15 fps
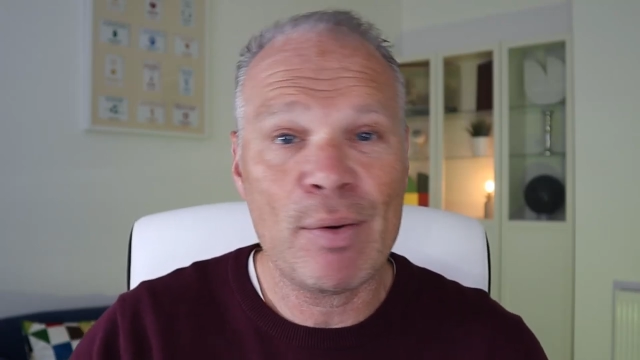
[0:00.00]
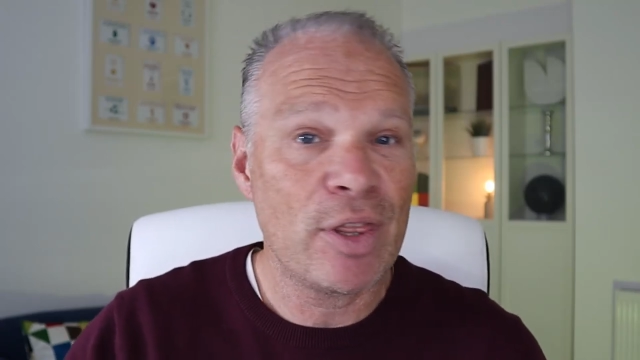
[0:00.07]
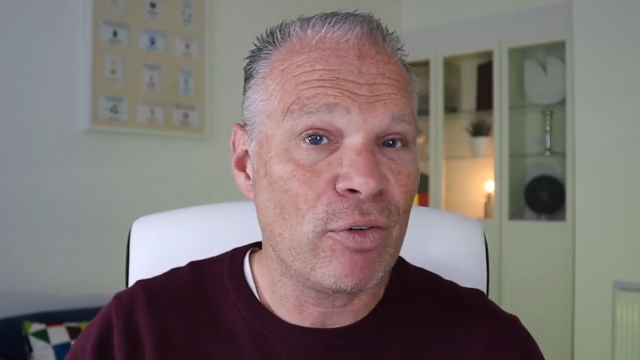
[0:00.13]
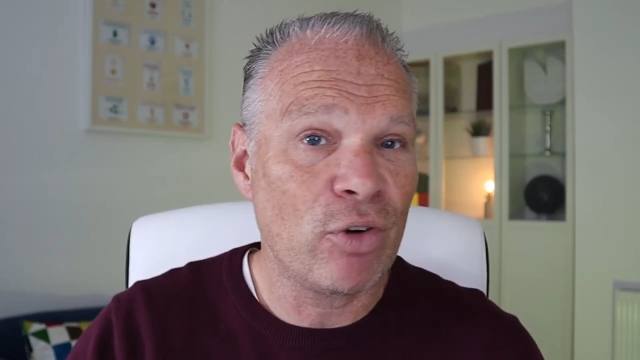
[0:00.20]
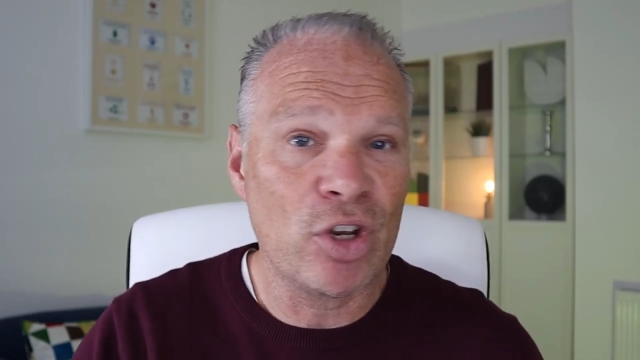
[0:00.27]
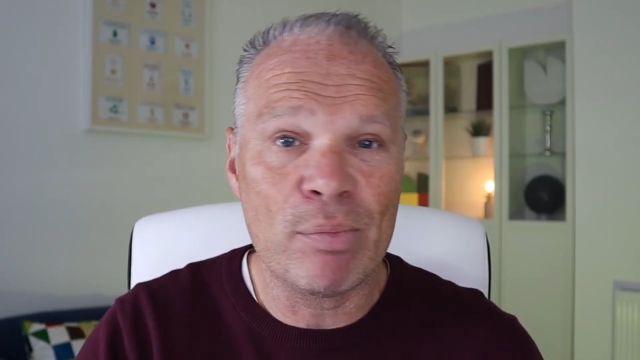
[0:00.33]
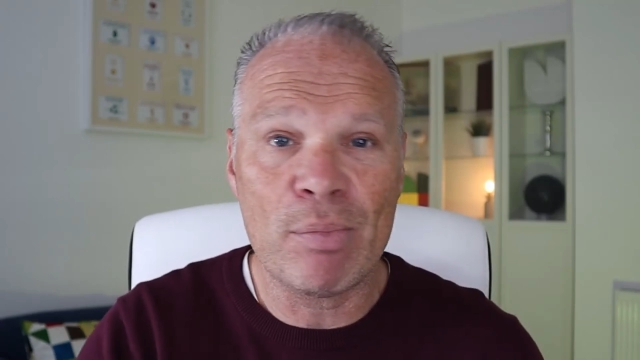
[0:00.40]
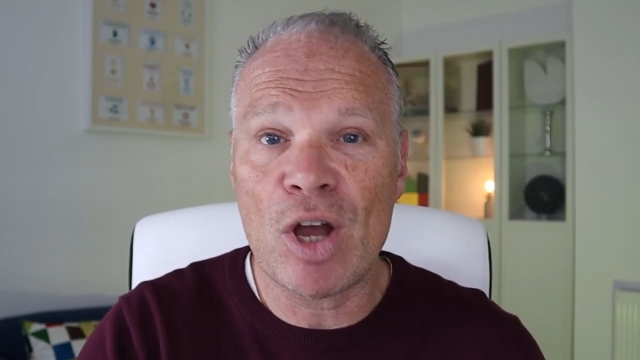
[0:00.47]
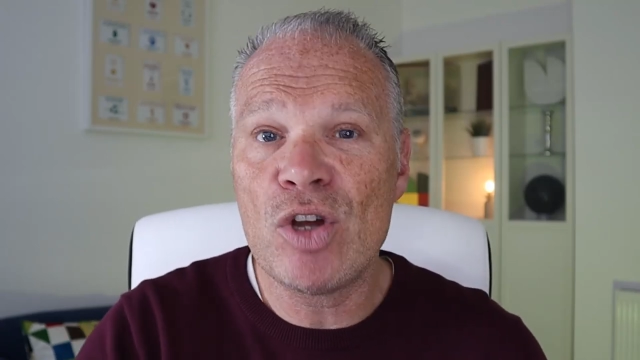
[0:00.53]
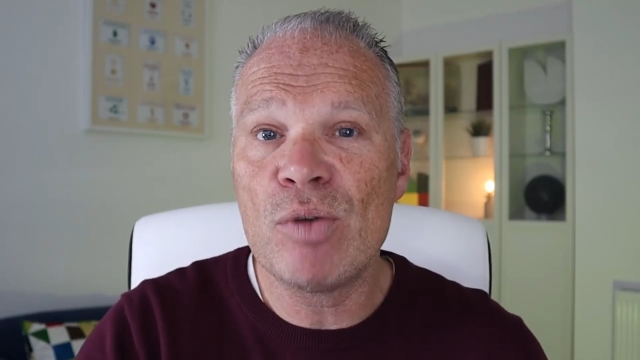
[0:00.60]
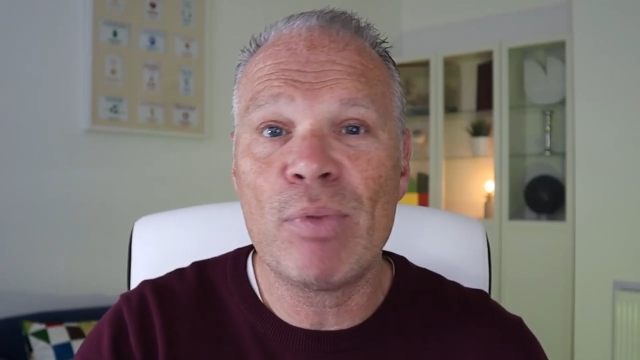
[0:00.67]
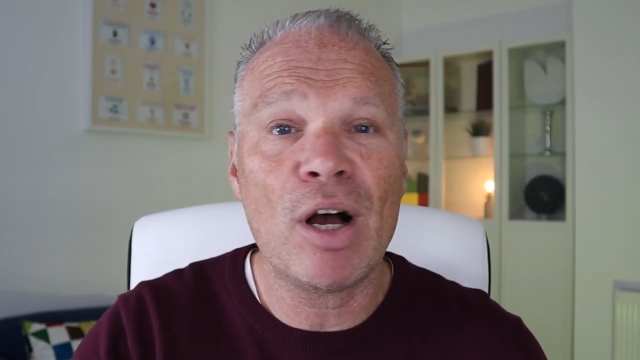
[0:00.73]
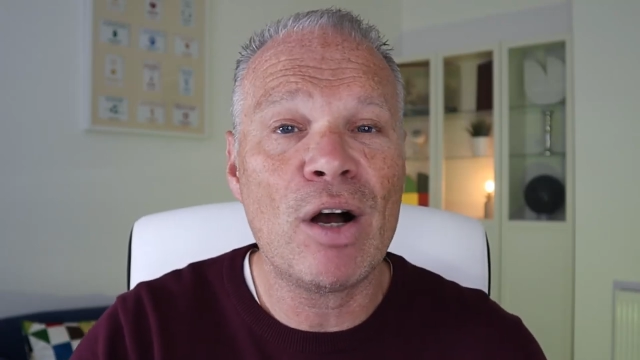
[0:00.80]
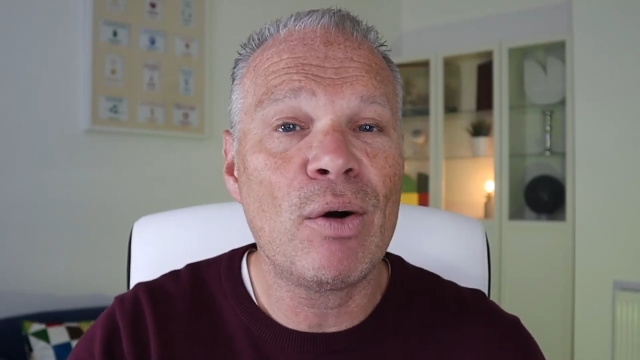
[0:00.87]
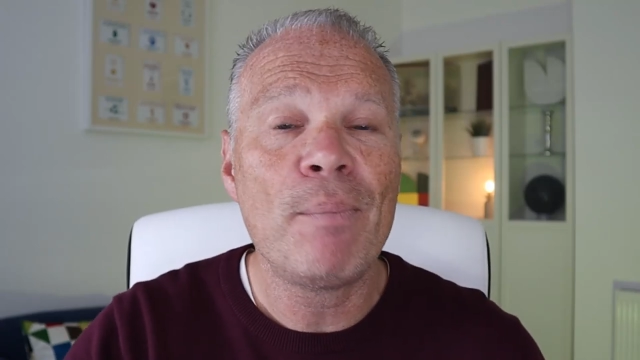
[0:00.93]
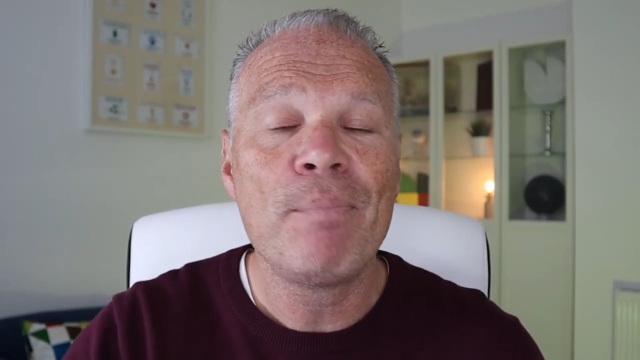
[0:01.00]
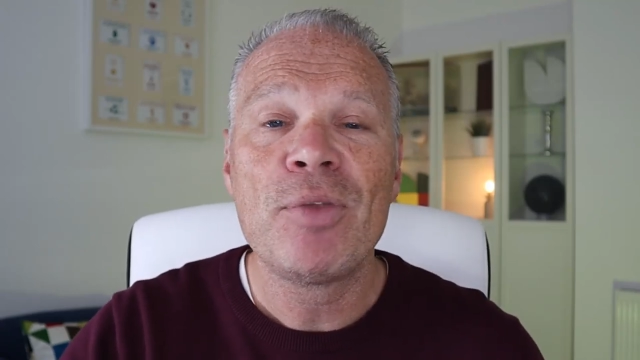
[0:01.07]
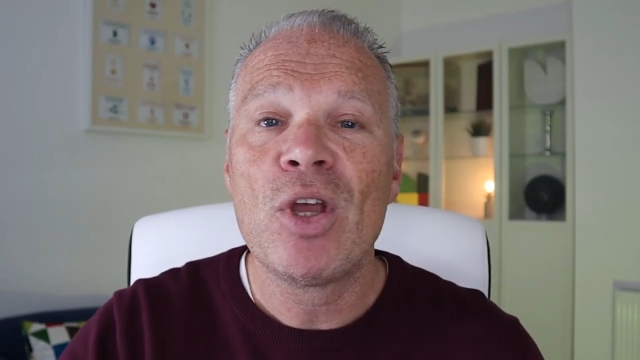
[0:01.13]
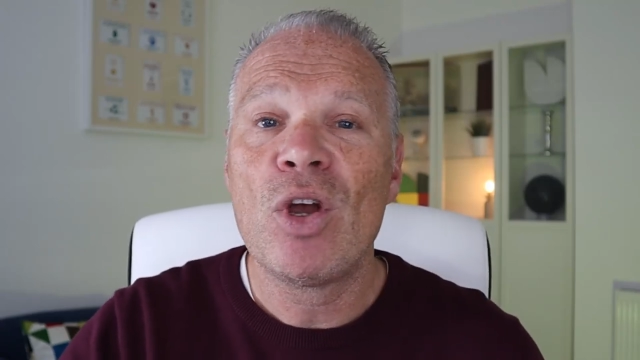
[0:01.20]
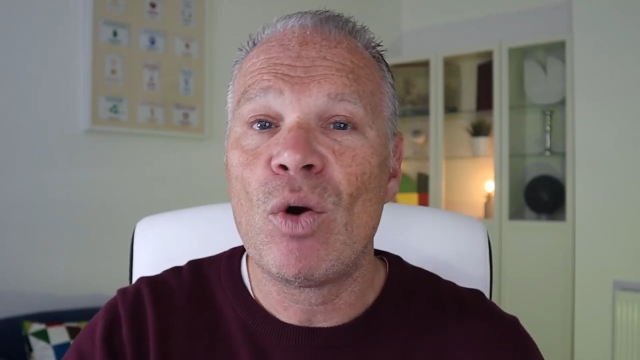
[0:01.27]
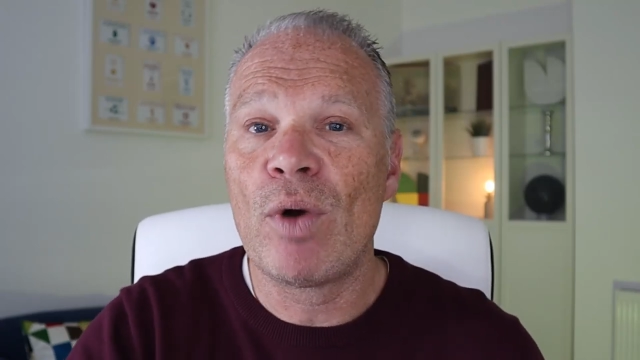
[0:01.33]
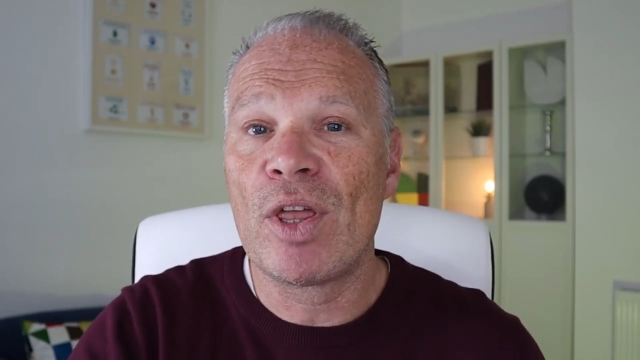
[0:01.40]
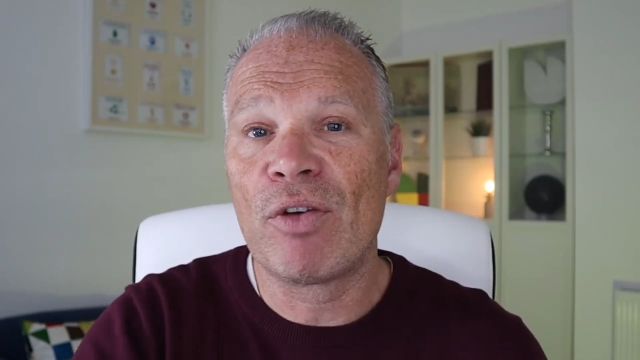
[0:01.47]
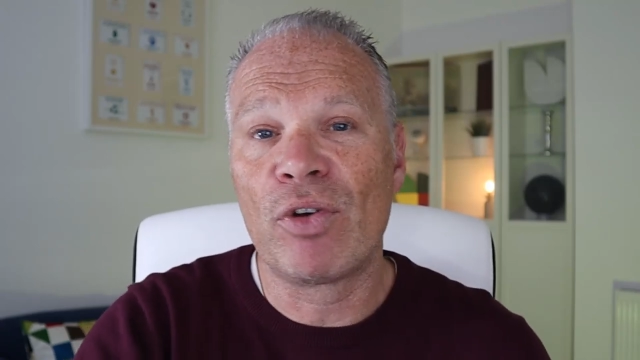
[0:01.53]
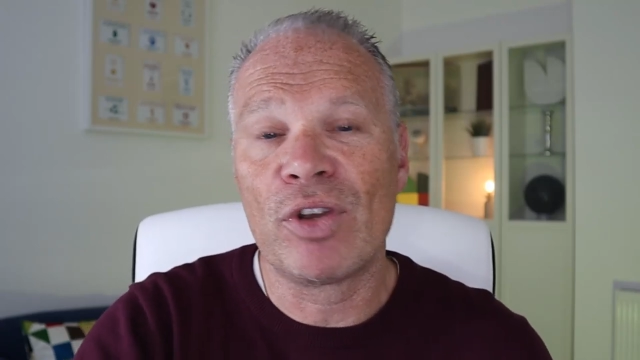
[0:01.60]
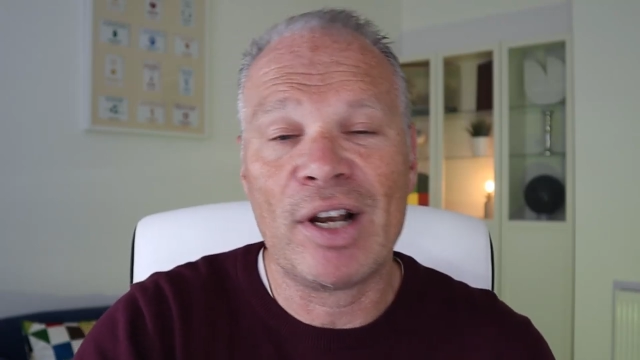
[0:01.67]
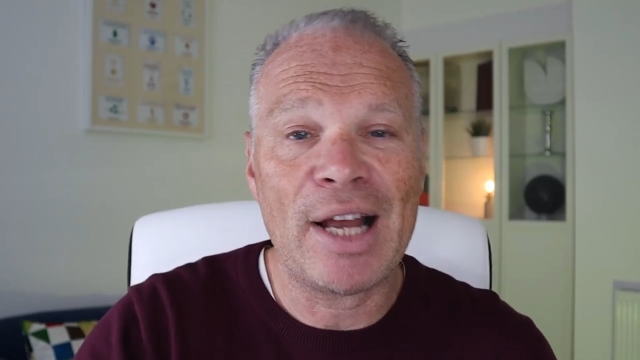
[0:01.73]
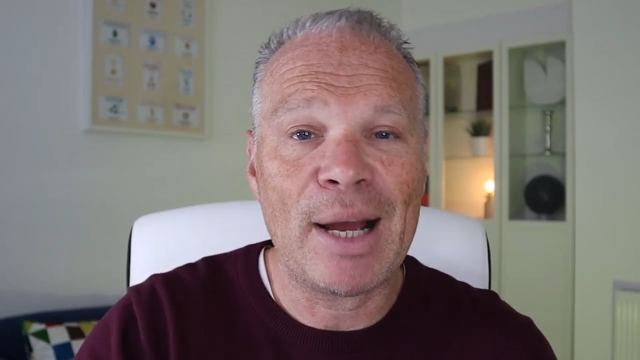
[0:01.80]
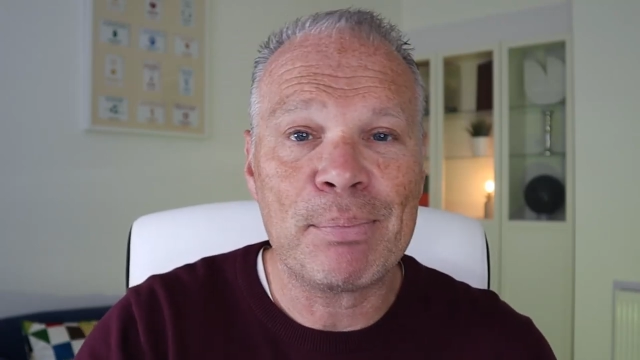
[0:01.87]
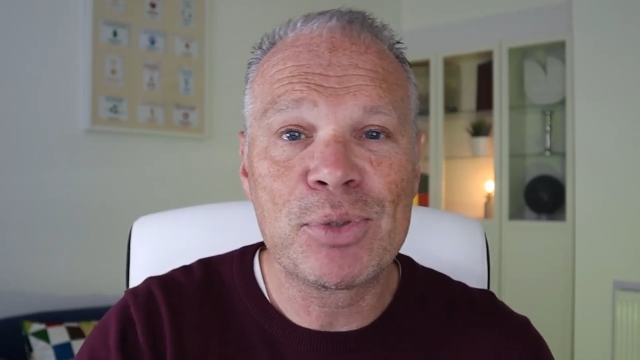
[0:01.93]
whether on a mobile, whether on
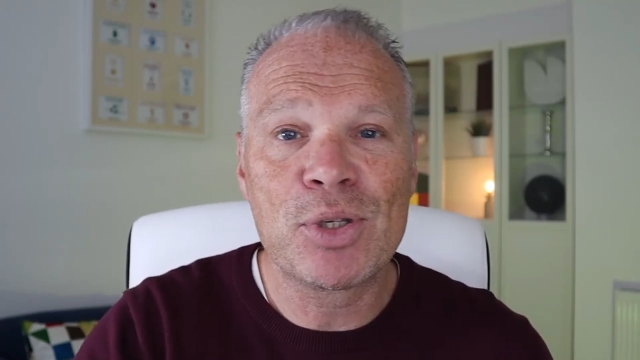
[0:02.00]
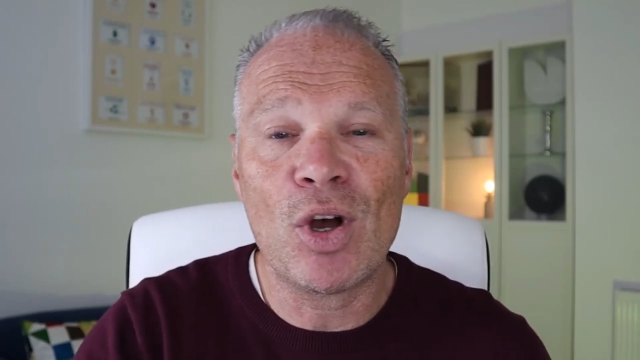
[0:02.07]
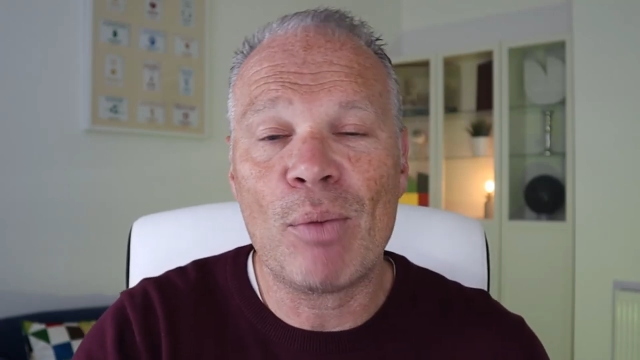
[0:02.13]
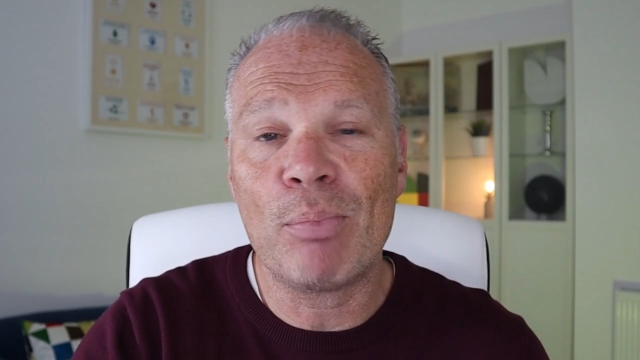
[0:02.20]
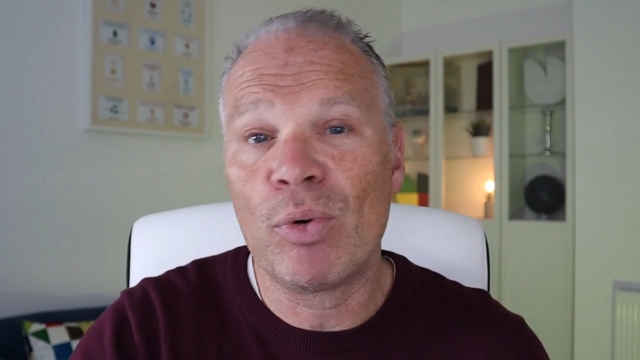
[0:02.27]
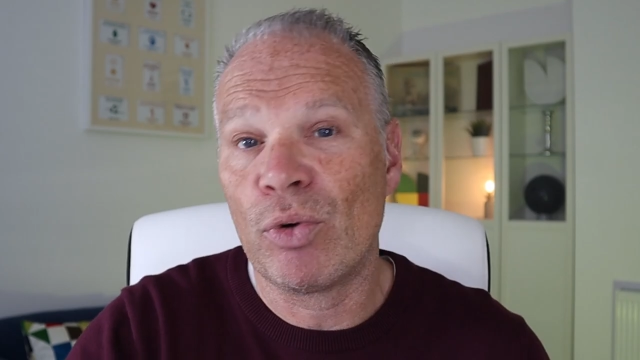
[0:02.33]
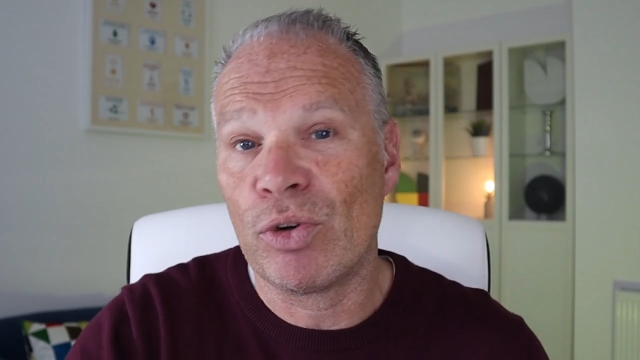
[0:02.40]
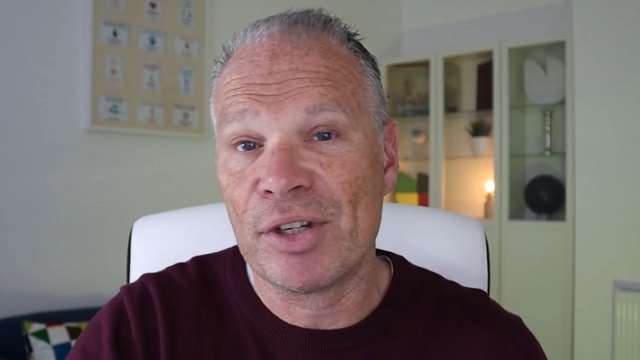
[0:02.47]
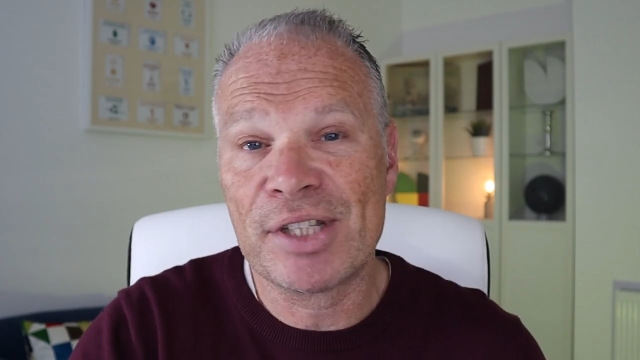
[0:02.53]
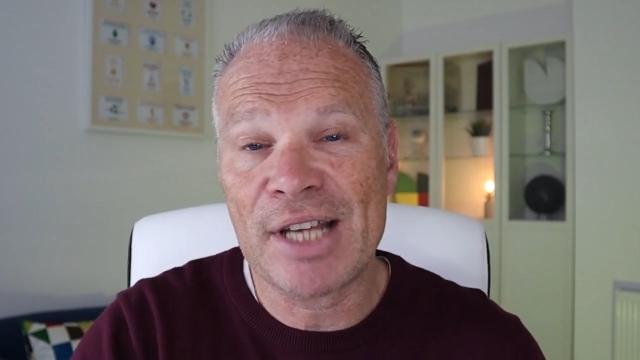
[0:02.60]
a laptop or on a